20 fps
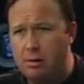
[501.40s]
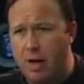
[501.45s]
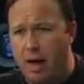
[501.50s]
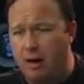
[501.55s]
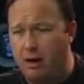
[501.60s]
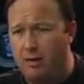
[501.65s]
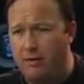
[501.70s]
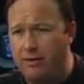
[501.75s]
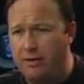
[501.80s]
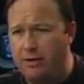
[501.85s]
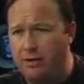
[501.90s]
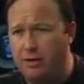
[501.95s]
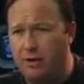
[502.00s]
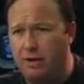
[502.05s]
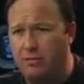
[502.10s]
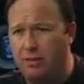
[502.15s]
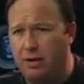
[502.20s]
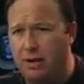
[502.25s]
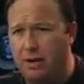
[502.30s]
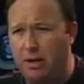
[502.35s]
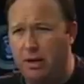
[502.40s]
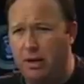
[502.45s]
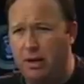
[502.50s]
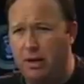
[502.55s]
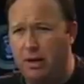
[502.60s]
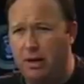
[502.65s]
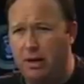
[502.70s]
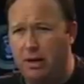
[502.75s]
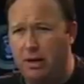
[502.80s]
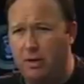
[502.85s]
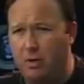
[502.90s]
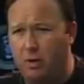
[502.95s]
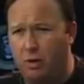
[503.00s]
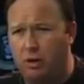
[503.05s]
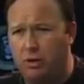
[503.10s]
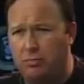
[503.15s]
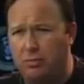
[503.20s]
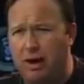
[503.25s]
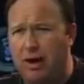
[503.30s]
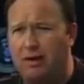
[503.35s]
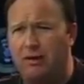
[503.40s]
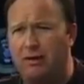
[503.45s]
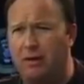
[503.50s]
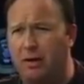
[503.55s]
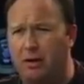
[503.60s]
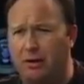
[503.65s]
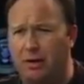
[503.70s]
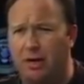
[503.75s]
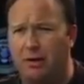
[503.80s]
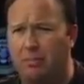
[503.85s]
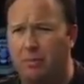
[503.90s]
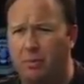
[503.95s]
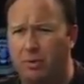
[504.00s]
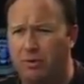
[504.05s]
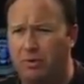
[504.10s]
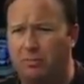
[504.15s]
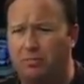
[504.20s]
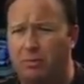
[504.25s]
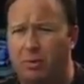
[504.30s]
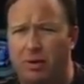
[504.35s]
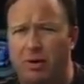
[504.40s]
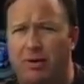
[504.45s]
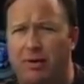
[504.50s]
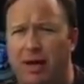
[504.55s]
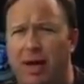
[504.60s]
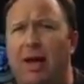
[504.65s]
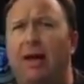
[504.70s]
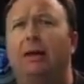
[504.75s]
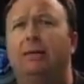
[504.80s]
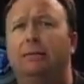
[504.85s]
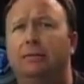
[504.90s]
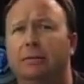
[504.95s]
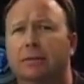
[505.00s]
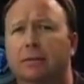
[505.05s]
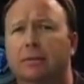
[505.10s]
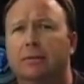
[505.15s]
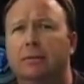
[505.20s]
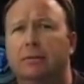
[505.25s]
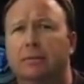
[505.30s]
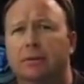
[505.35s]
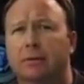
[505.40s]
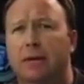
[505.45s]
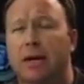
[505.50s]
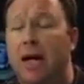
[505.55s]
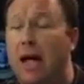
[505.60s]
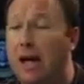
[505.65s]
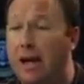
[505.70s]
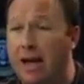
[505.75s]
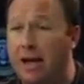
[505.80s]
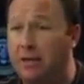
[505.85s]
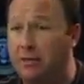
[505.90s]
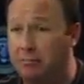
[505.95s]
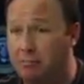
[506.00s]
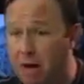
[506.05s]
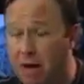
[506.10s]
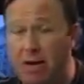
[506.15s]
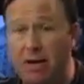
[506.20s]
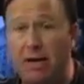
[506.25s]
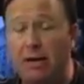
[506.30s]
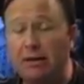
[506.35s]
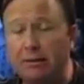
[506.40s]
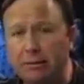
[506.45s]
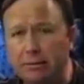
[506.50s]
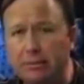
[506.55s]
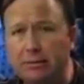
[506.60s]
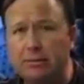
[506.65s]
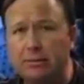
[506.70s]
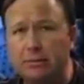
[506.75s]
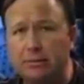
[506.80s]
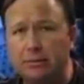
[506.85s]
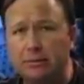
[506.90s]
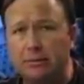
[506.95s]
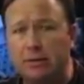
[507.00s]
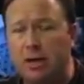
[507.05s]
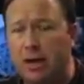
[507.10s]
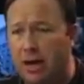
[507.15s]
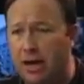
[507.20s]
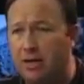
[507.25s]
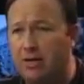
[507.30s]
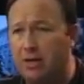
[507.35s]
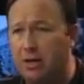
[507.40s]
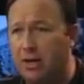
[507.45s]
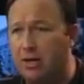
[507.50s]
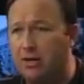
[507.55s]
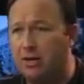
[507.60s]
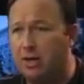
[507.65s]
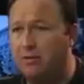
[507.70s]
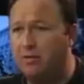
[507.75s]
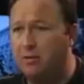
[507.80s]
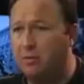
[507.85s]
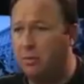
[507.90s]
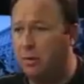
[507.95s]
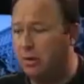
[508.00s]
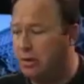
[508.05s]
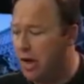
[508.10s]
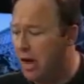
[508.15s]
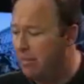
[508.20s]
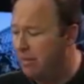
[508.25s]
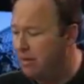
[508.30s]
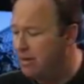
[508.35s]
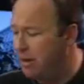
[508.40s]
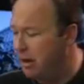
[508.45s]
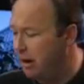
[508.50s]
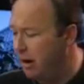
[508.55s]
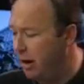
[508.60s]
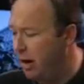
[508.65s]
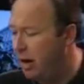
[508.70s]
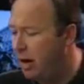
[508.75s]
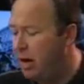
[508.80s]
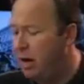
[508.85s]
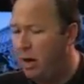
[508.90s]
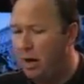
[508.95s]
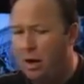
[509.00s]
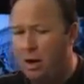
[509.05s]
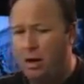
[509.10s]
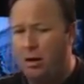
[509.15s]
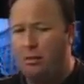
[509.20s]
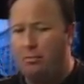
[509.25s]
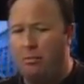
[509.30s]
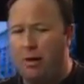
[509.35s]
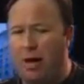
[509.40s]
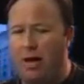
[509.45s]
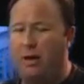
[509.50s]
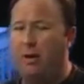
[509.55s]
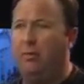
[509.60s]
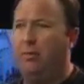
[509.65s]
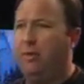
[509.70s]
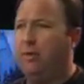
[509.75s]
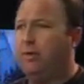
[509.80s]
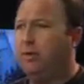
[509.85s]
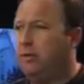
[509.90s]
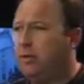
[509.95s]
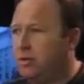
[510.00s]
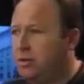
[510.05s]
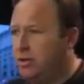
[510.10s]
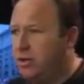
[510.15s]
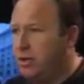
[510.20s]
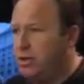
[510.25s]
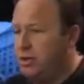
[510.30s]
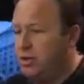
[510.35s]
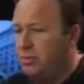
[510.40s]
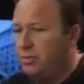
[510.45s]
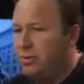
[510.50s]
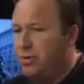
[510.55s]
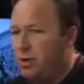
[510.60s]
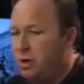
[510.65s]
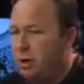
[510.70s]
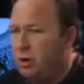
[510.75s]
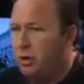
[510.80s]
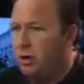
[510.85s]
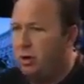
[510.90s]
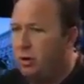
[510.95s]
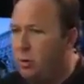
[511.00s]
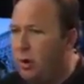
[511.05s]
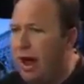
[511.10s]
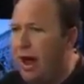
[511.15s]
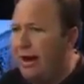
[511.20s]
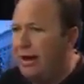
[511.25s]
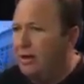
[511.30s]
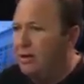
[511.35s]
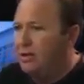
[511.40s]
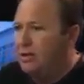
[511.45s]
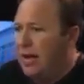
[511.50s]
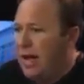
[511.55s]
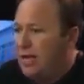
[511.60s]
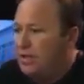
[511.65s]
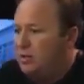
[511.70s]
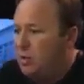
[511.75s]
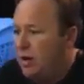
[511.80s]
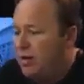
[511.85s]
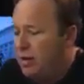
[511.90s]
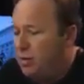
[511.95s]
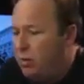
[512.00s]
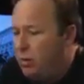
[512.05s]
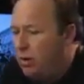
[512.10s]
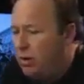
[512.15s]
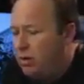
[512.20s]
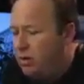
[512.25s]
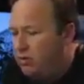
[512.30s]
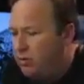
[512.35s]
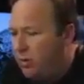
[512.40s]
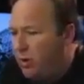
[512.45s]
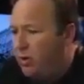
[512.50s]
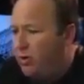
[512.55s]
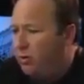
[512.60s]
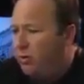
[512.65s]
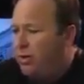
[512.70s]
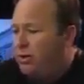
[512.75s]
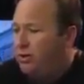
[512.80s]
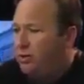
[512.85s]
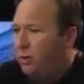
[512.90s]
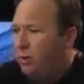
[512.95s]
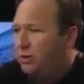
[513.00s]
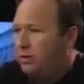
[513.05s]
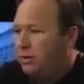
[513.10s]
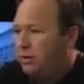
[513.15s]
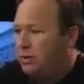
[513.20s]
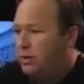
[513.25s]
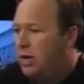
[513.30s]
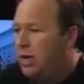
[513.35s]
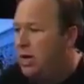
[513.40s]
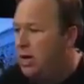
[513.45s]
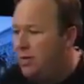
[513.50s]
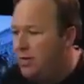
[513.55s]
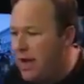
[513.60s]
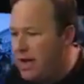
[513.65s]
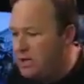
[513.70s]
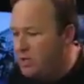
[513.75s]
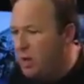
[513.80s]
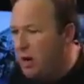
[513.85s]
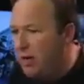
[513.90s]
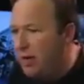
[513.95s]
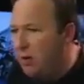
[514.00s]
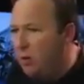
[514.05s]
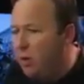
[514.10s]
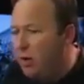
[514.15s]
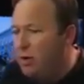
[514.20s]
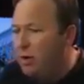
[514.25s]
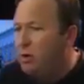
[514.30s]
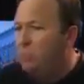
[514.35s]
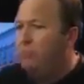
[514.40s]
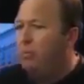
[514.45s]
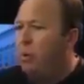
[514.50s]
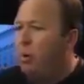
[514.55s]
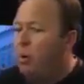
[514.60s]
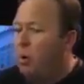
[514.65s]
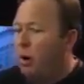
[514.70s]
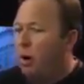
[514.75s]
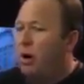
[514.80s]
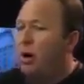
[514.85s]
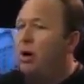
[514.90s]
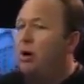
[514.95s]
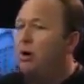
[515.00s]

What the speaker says: I don't know if he's still going to be a correspondent on there, but what's the point of that? I guess money, and I guess he does give some good commentary. But this is the system circling the wagons. That's why they want to control the resources. That's why they want you poor.